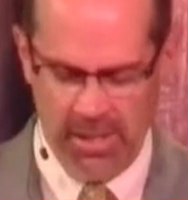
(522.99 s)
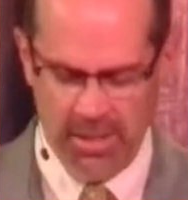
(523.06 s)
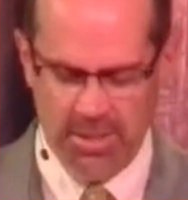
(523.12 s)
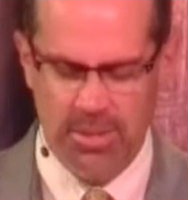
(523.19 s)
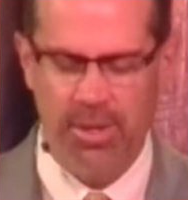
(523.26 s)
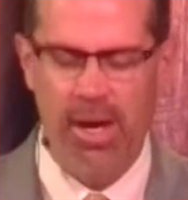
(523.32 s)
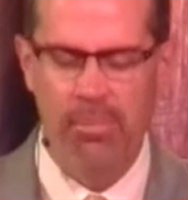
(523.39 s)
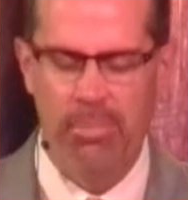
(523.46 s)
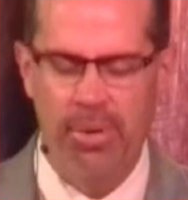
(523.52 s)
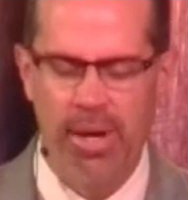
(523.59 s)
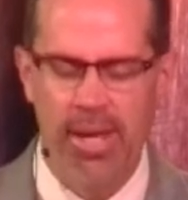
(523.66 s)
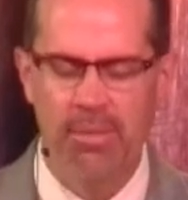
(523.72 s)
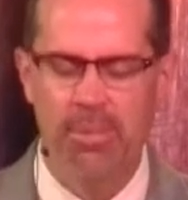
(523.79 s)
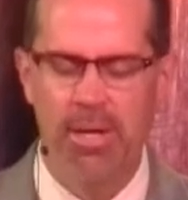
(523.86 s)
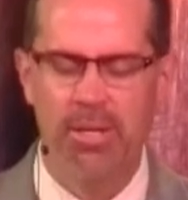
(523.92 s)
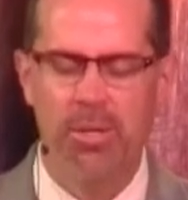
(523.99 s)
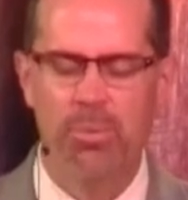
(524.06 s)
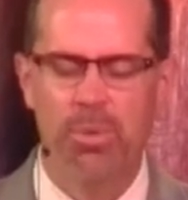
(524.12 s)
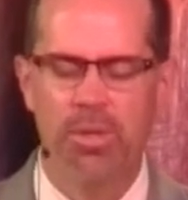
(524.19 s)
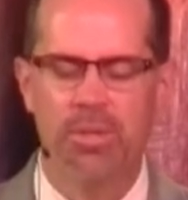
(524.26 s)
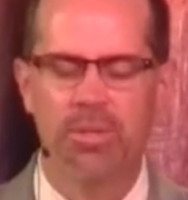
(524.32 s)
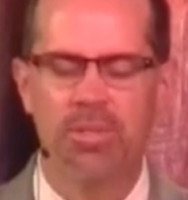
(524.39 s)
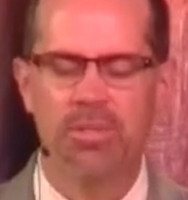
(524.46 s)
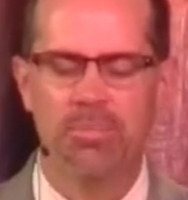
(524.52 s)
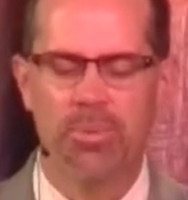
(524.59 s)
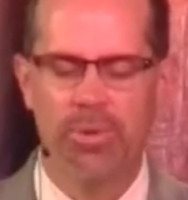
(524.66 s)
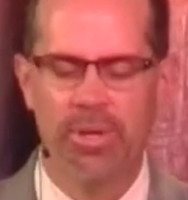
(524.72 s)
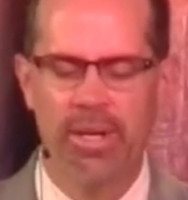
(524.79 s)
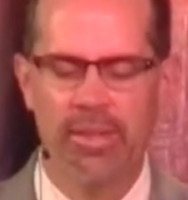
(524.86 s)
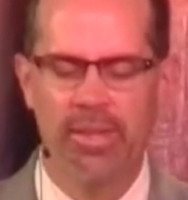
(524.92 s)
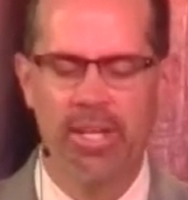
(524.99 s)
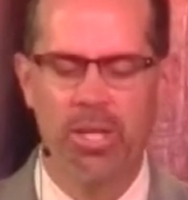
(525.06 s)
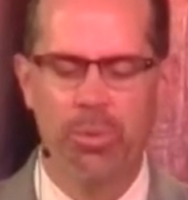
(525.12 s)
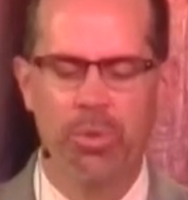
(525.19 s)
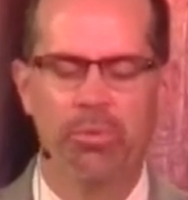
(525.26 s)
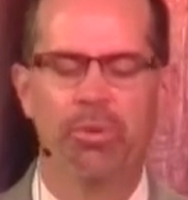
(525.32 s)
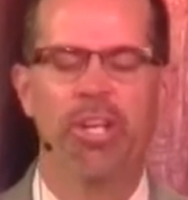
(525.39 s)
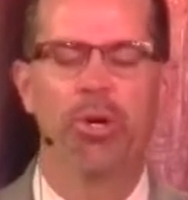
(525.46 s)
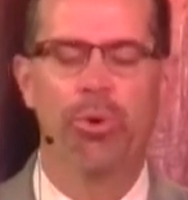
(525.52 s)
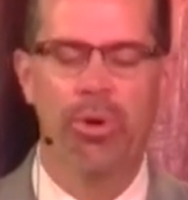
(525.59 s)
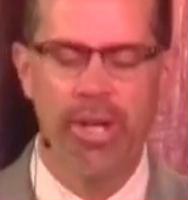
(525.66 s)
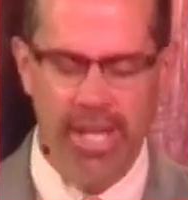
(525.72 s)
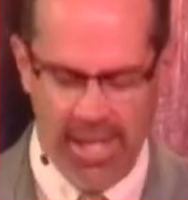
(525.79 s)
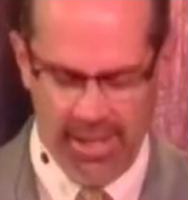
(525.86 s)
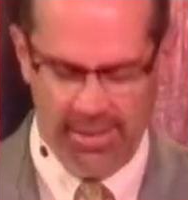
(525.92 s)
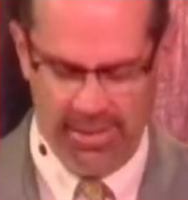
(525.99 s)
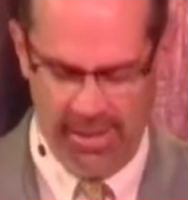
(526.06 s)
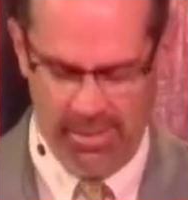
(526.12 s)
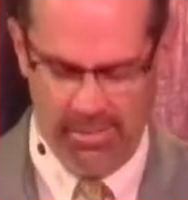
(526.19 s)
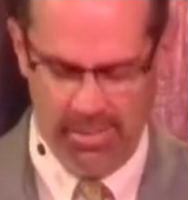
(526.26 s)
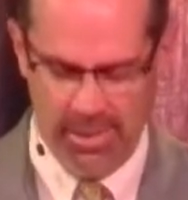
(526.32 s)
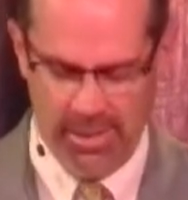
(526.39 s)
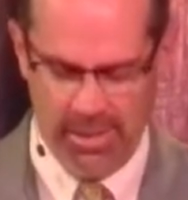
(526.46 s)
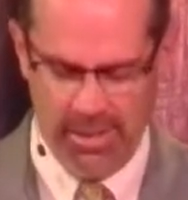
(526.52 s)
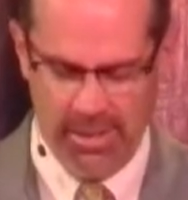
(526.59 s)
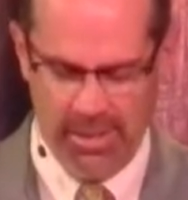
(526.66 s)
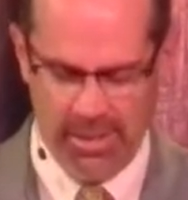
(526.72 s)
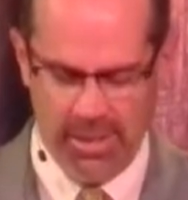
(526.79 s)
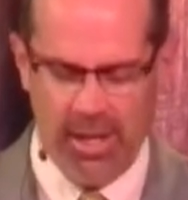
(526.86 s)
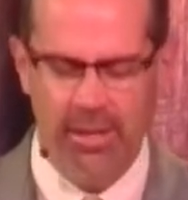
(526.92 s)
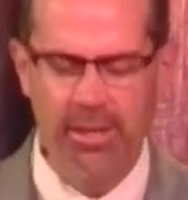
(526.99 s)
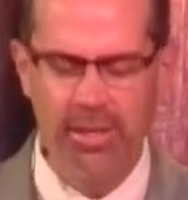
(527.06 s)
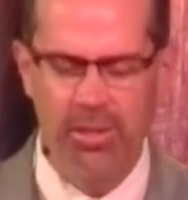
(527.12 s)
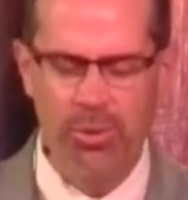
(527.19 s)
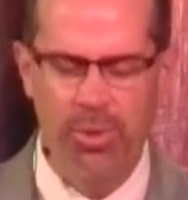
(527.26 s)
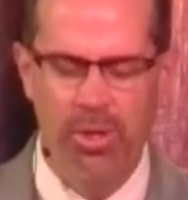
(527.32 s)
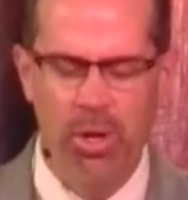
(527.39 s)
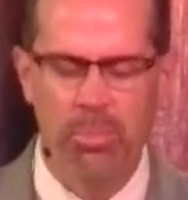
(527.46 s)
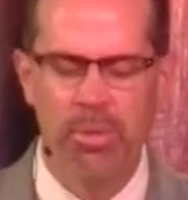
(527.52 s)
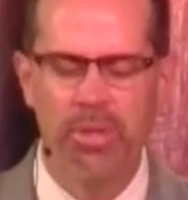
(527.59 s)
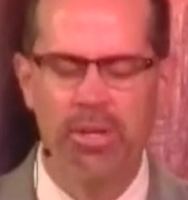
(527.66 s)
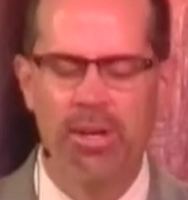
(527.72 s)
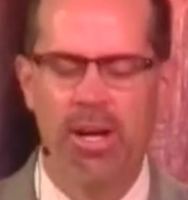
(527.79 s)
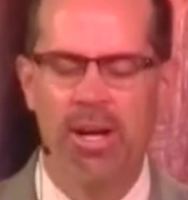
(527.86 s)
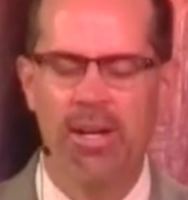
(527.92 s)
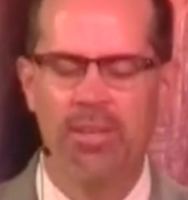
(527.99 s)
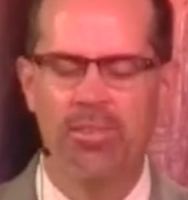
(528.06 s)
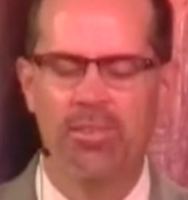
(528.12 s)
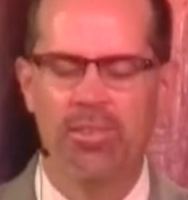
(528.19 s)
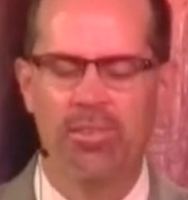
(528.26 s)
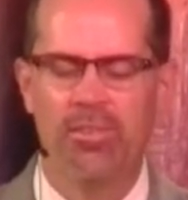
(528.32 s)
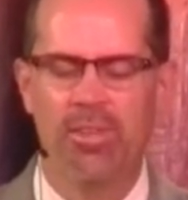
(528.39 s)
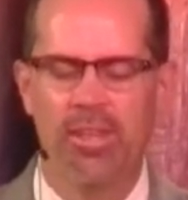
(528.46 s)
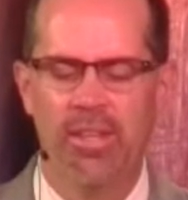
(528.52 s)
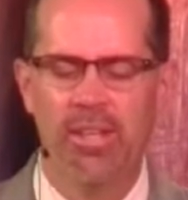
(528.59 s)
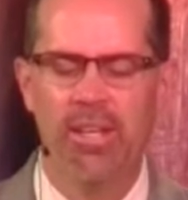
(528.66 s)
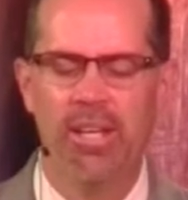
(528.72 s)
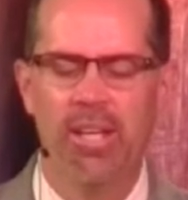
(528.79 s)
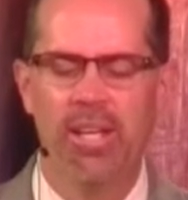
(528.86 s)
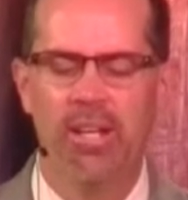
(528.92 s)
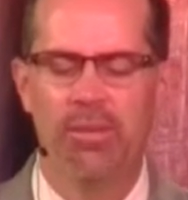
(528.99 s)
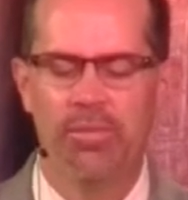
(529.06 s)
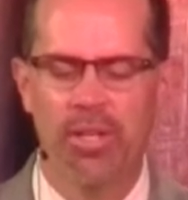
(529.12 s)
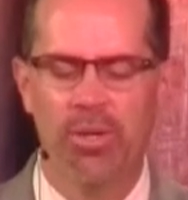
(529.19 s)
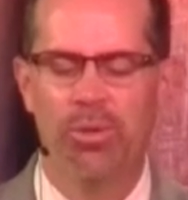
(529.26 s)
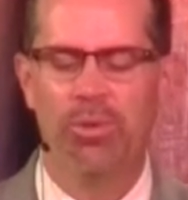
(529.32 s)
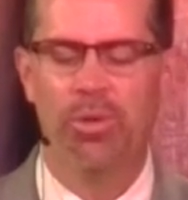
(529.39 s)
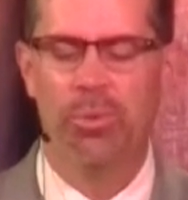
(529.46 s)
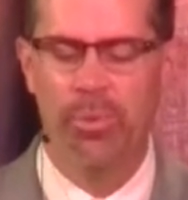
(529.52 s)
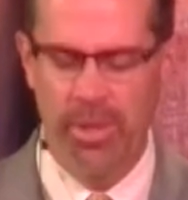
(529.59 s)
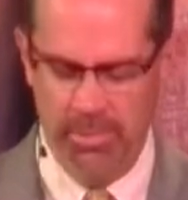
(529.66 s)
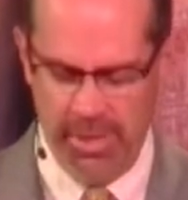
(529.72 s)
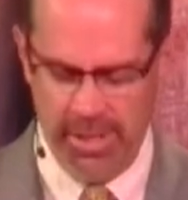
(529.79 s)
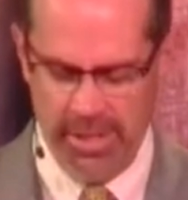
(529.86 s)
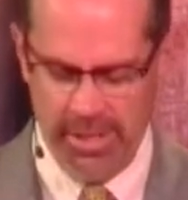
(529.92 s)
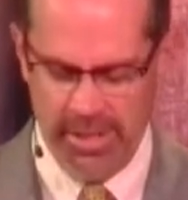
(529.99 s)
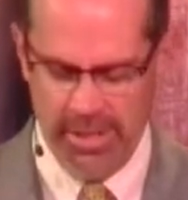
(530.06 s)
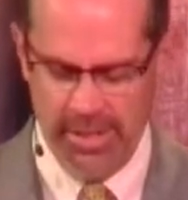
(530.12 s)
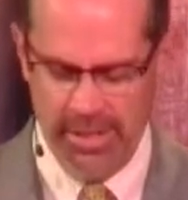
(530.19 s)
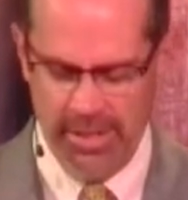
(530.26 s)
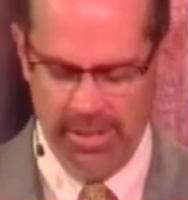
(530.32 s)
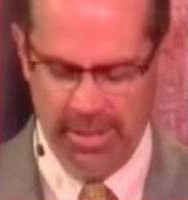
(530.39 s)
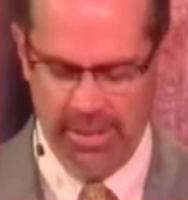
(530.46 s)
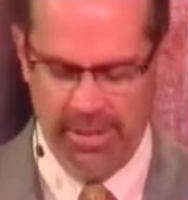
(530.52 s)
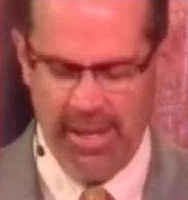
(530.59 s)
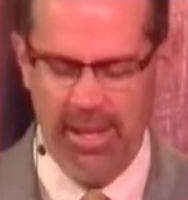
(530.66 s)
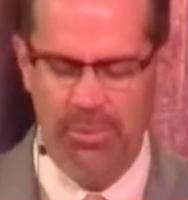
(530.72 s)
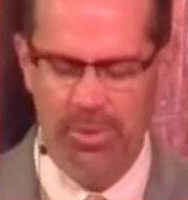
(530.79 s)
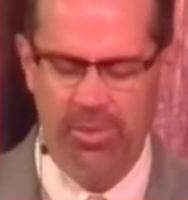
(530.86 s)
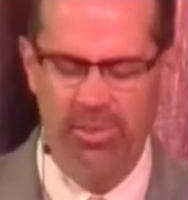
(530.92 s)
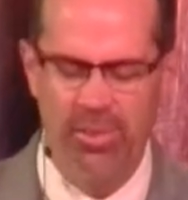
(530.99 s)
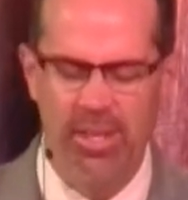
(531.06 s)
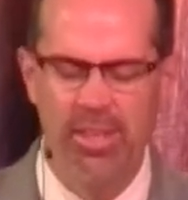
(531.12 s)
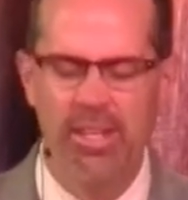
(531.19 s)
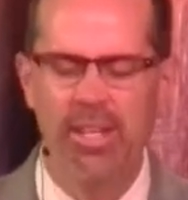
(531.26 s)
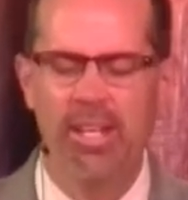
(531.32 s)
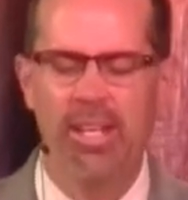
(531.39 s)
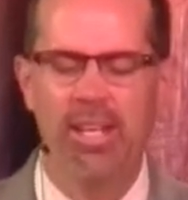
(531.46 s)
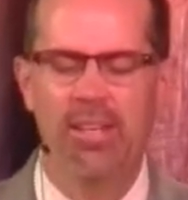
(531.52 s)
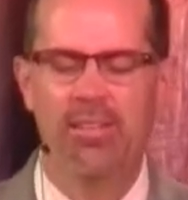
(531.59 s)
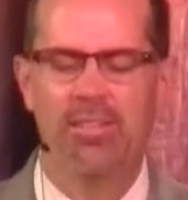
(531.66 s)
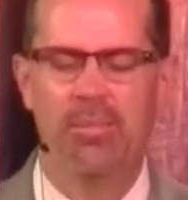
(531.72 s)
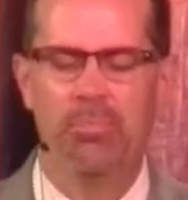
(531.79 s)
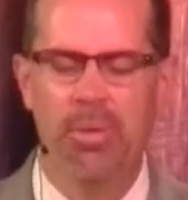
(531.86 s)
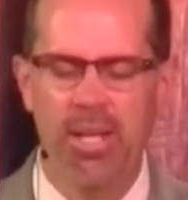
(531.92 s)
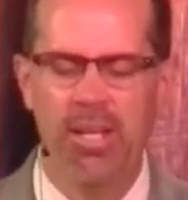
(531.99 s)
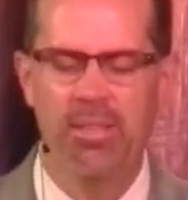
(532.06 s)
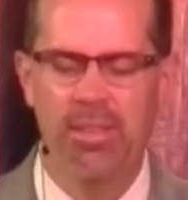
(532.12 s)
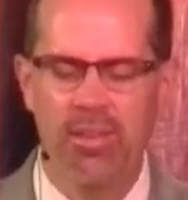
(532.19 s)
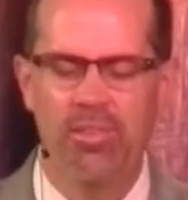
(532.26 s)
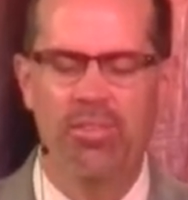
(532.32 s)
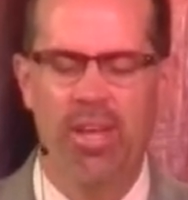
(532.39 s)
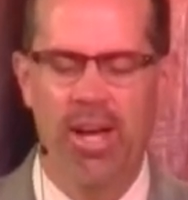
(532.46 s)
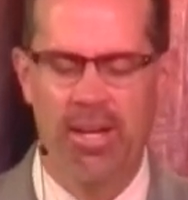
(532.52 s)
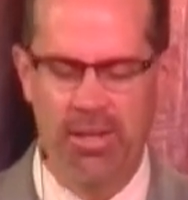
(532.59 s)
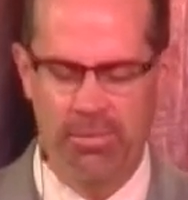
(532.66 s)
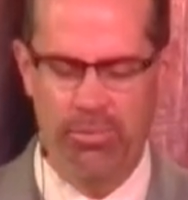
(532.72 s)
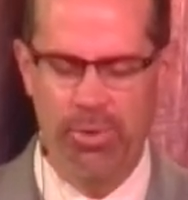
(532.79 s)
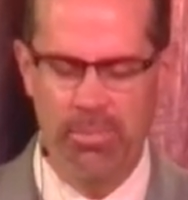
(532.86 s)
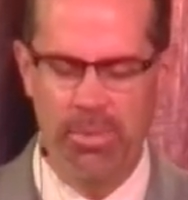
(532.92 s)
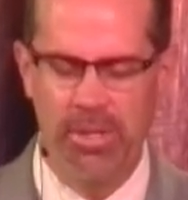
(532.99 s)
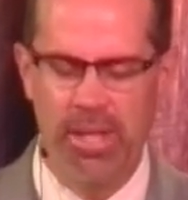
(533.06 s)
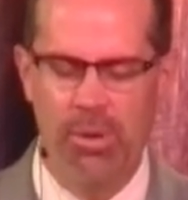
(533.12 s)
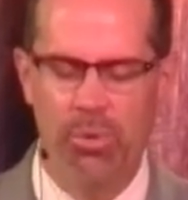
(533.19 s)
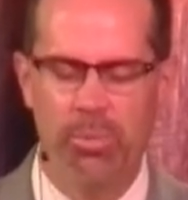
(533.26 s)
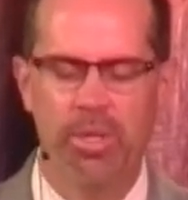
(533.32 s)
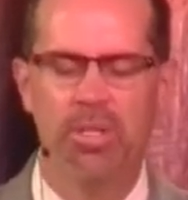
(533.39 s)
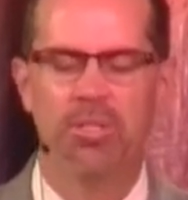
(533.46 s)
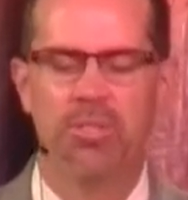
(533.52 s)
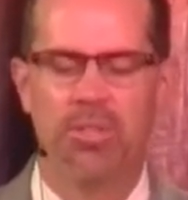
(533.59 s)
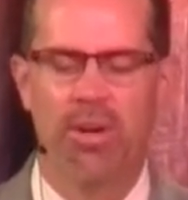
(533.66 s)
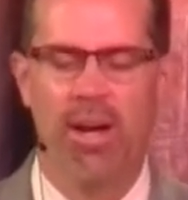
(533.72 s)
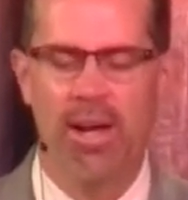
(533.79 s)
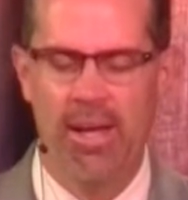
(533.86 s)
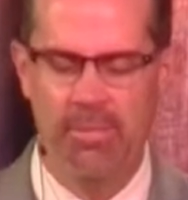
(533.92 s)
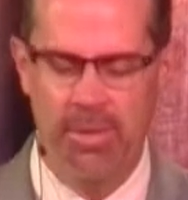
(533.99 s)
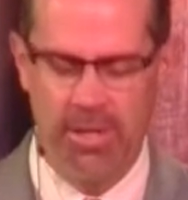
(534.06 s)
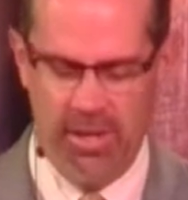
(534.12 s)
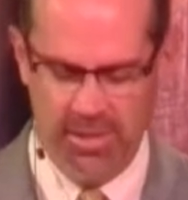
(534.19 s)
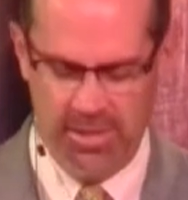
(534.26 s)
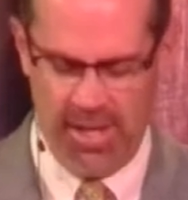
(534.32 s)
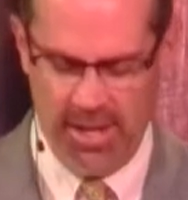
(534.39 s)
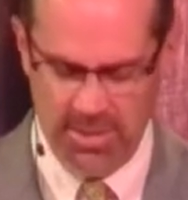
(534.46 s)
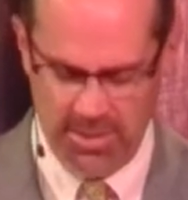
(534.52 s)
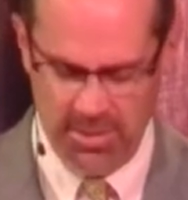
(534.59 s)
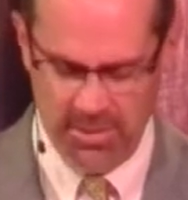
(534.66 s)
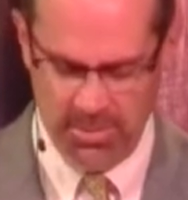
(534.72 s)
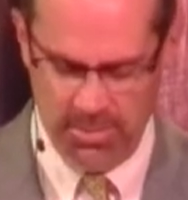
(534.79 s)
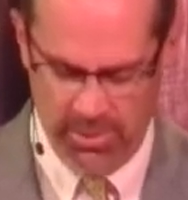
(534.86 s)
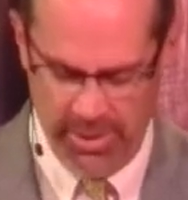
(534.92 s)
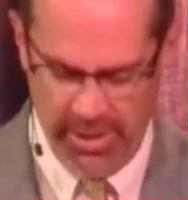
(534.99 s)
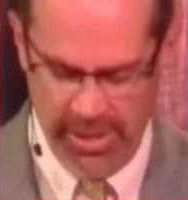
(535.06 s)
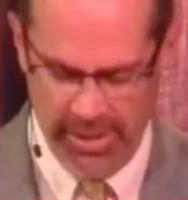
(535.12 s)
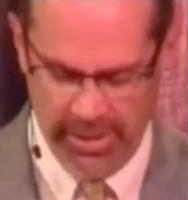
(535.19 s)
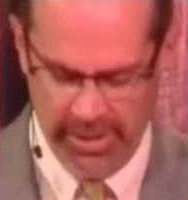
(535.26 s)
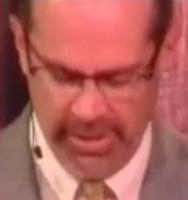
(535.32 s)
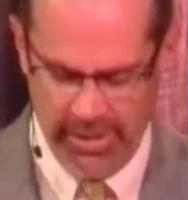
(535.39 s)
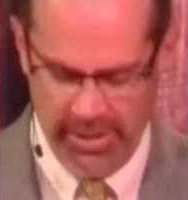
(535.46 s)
And so I pray by your word this morning that you would reorient them. God, that you would open their eyes to see the need of the older women, that they would see the need to be these kind of women that will be described in our text this morning.